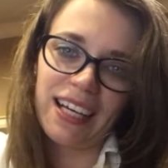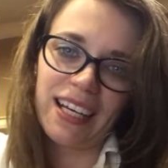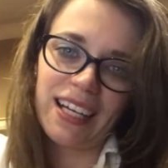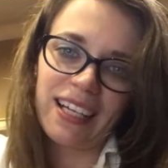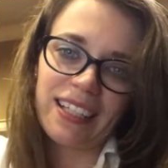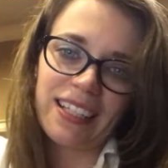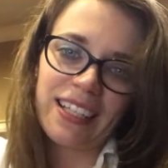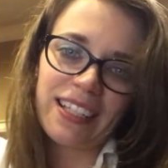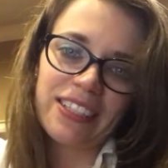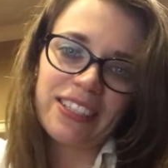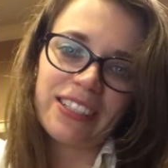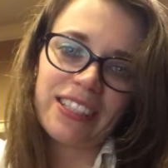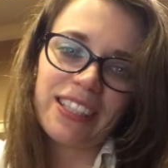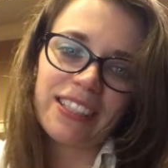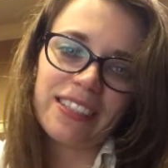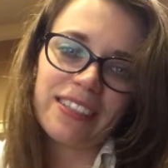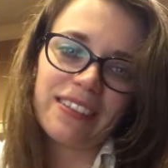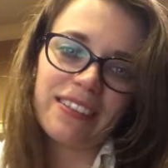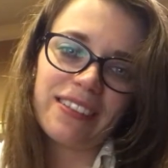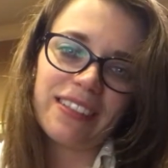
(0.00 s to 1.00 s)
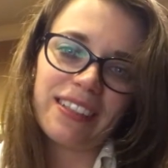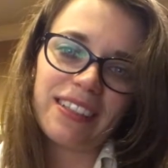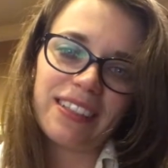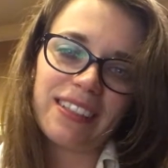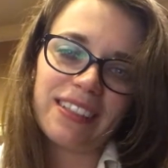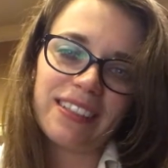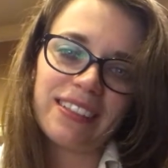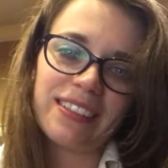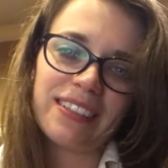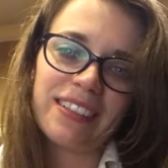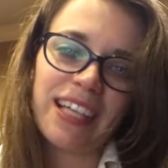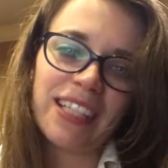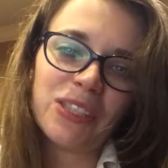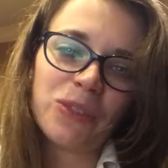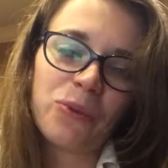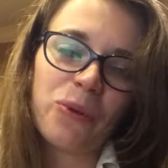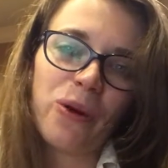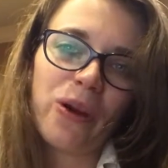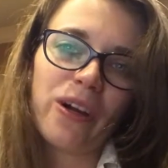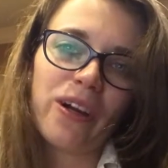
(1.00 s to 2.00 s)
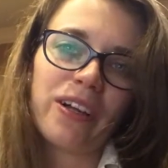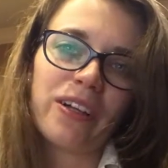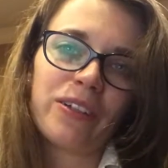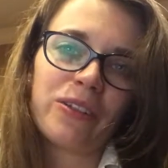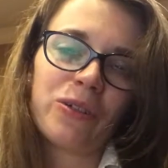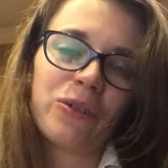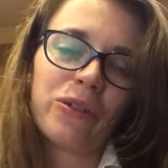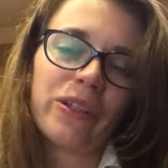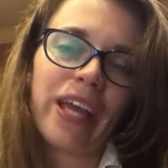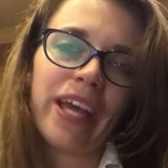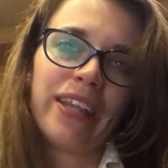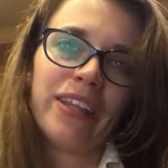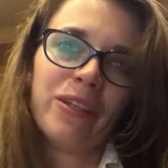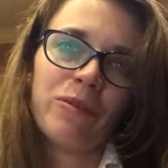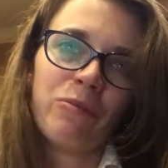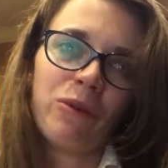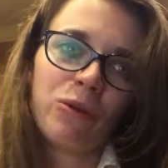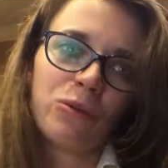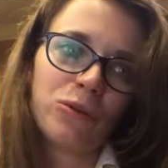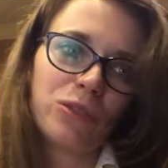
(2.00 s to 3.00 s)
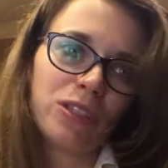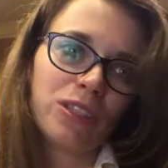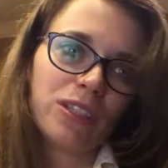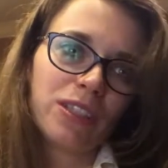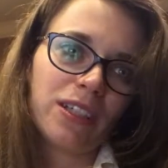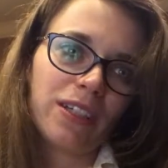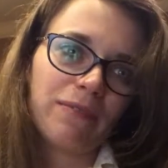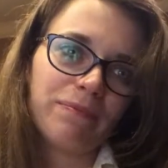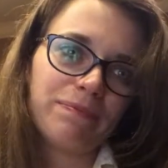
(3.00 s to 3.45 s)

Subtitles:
because that's where you'll get the most